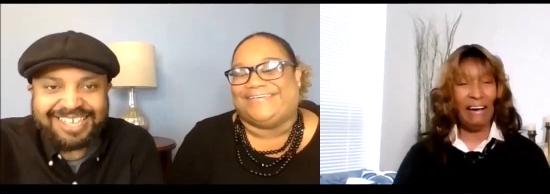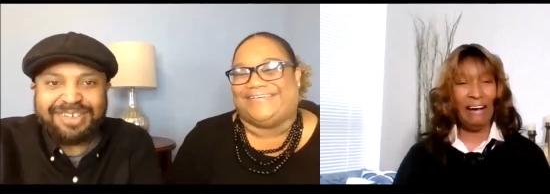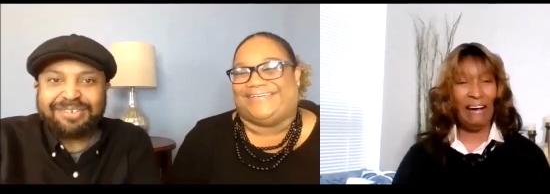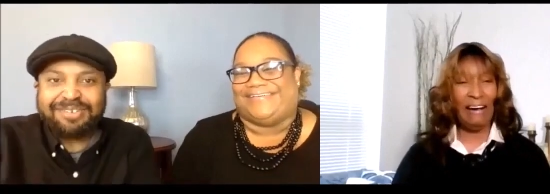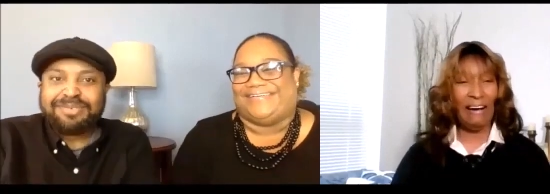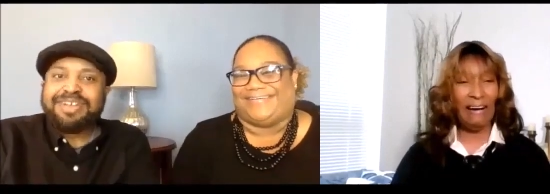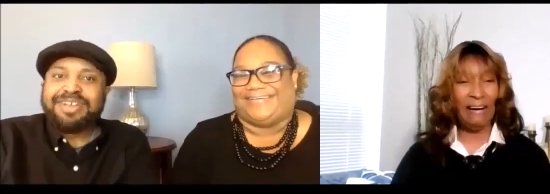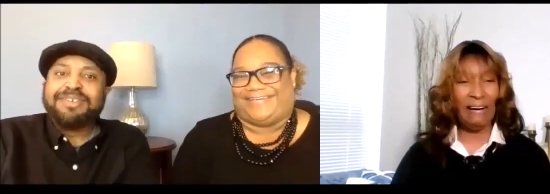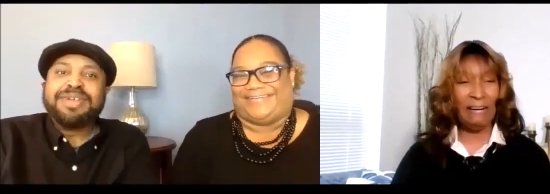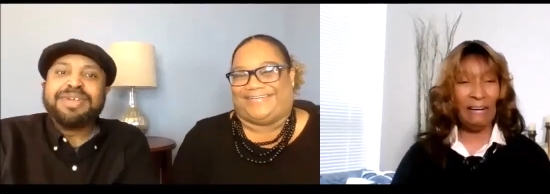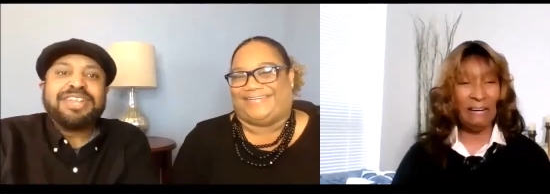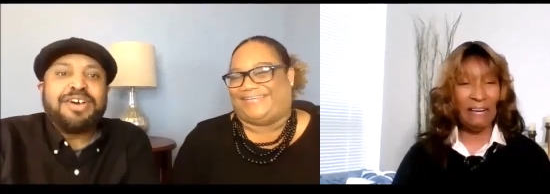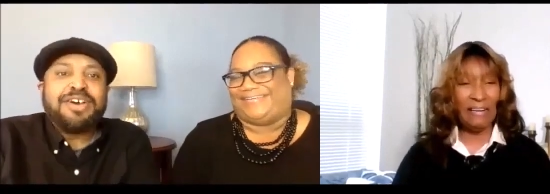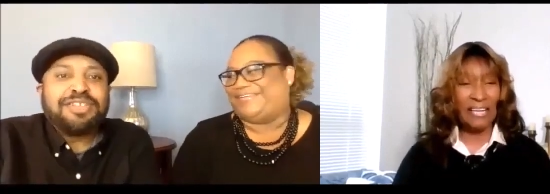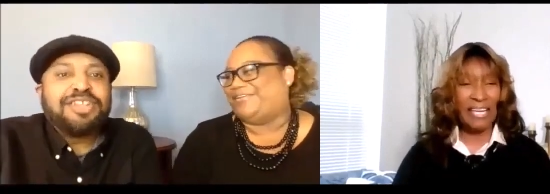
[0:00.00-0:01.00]
Speaker 1: we
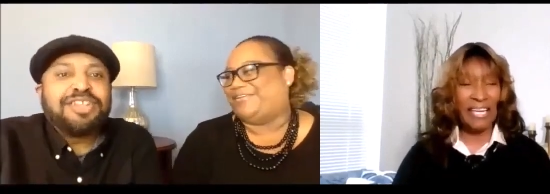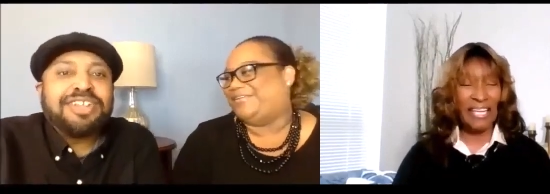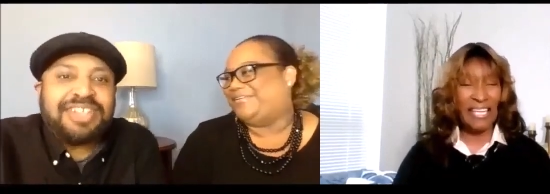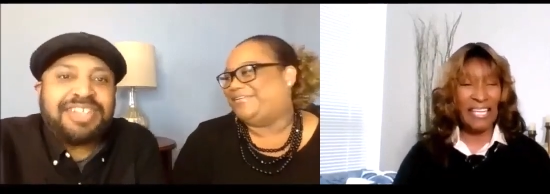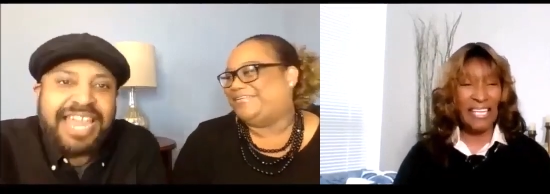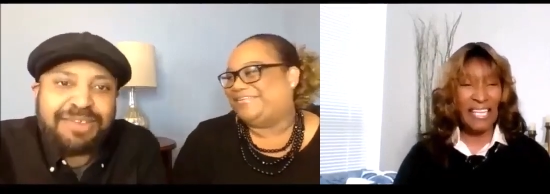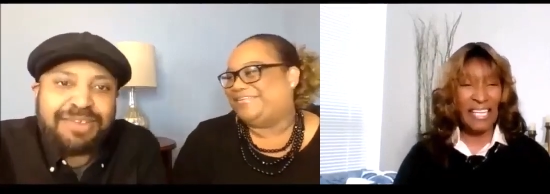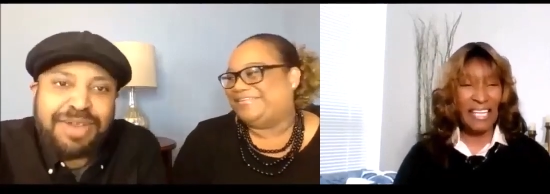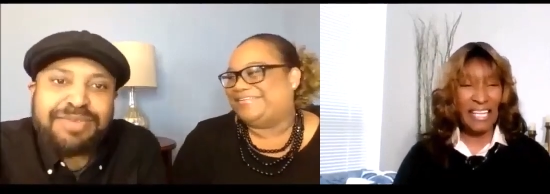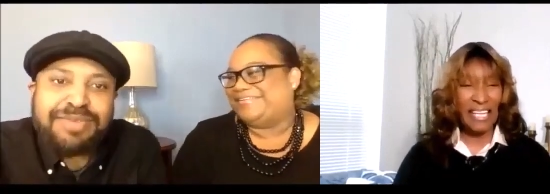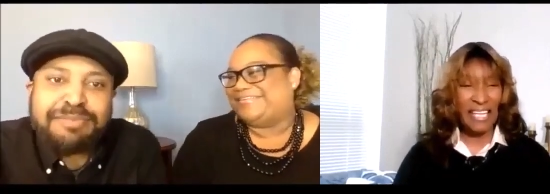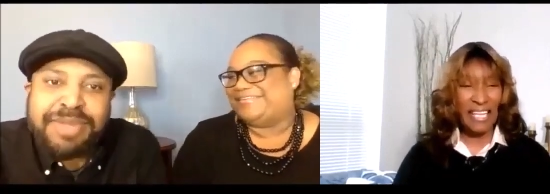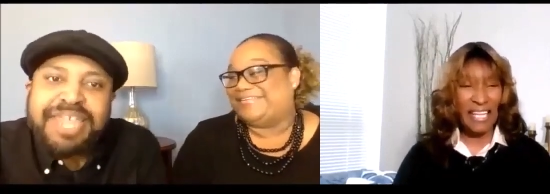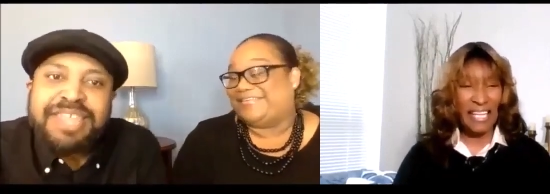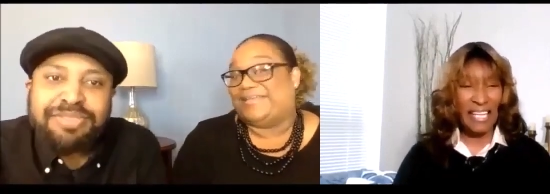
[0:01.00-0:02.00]
oh. don't look like
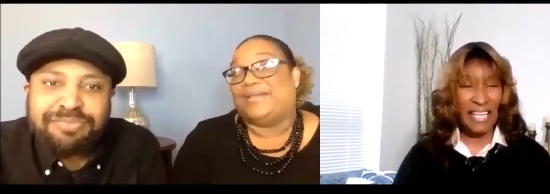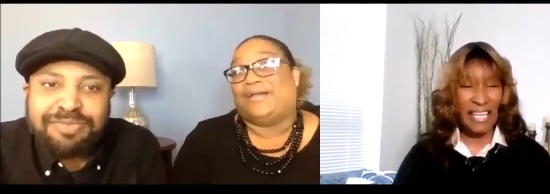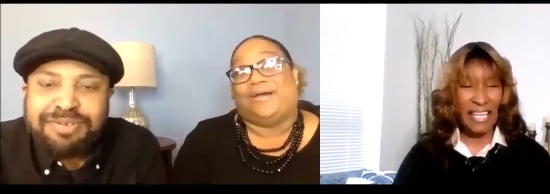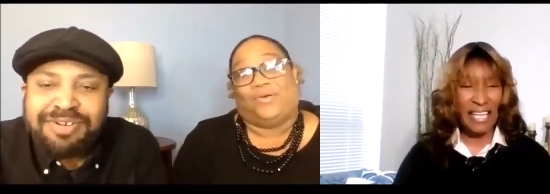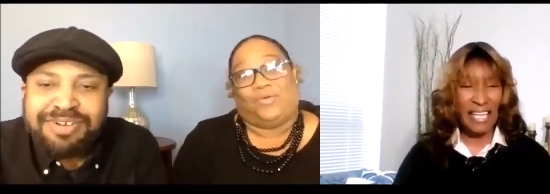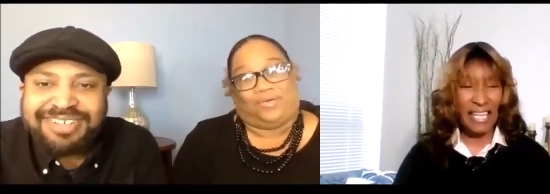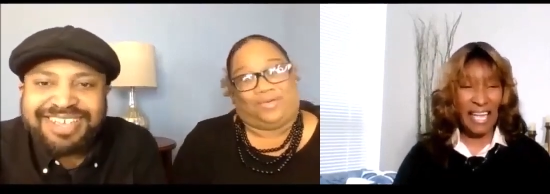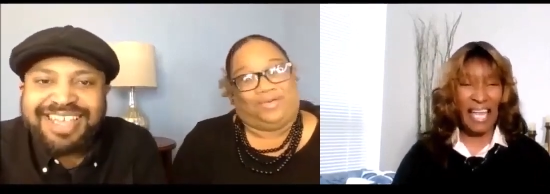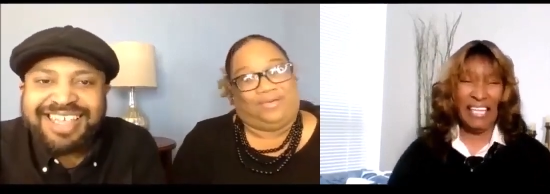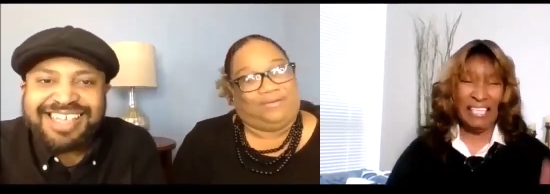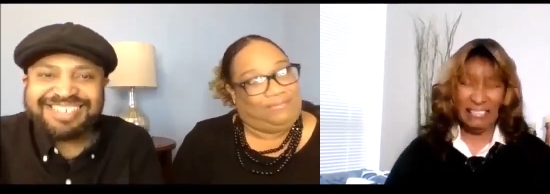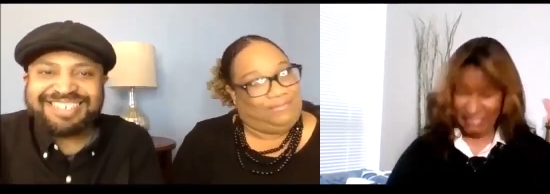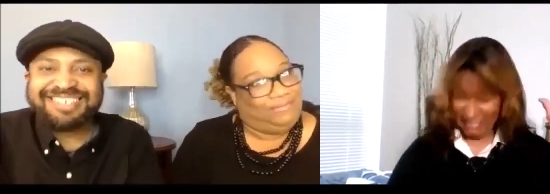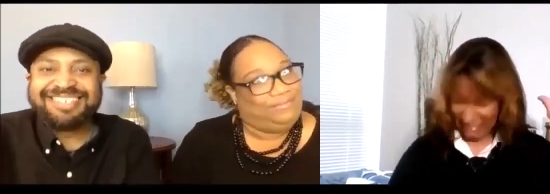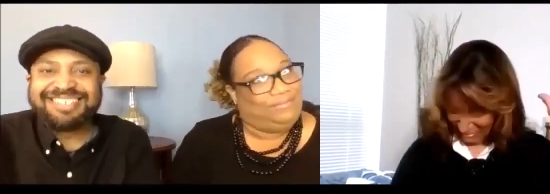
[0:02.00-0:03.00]
what we've been through, okay?